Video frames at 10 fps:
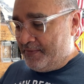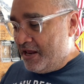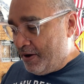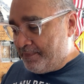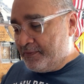But
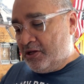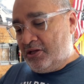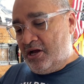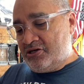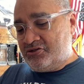anyway,
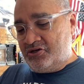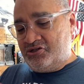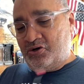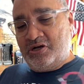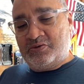long story
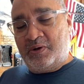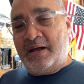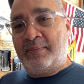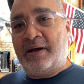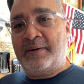short is what
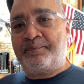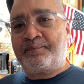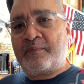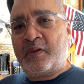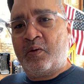I'm
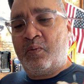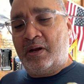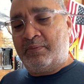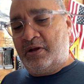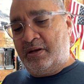
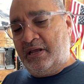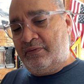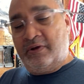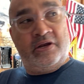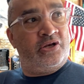gonna
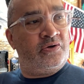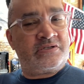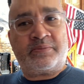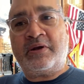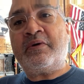get ready to do
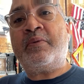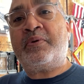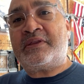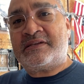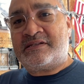is I'm getting ready to
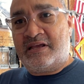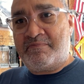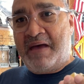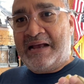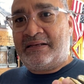put this thing
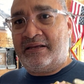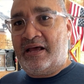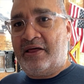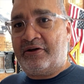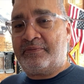back
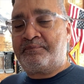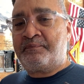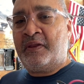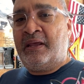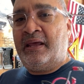together.
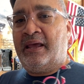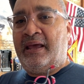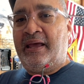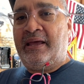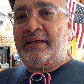
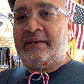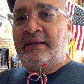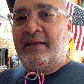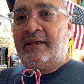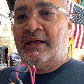
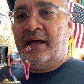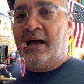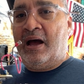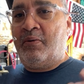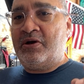And
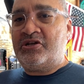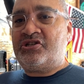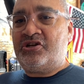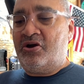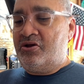I wanted to
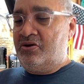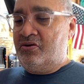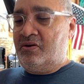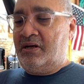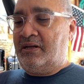show
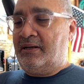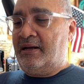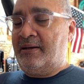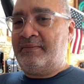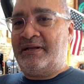you
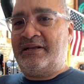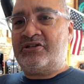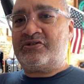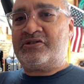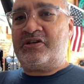an
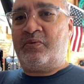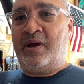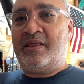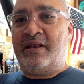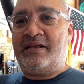interesting
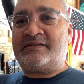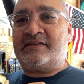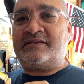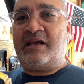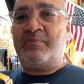way that it's
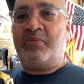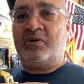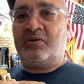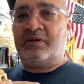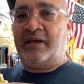
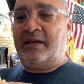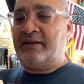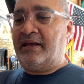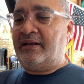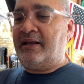assembled
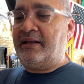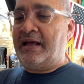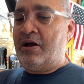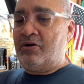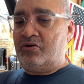and
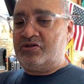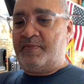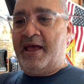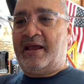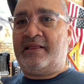how it goes
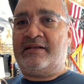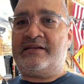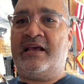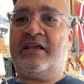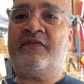back in the tank.